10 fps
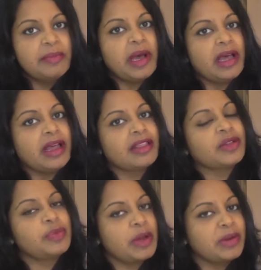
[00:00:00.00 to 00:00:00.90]
but
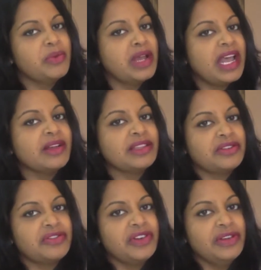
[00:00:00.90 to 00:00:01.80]
there's probably one out
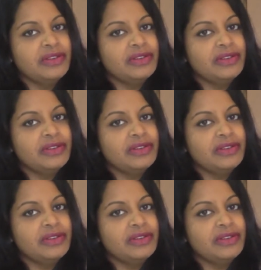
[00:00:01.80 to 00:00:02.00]
there for you.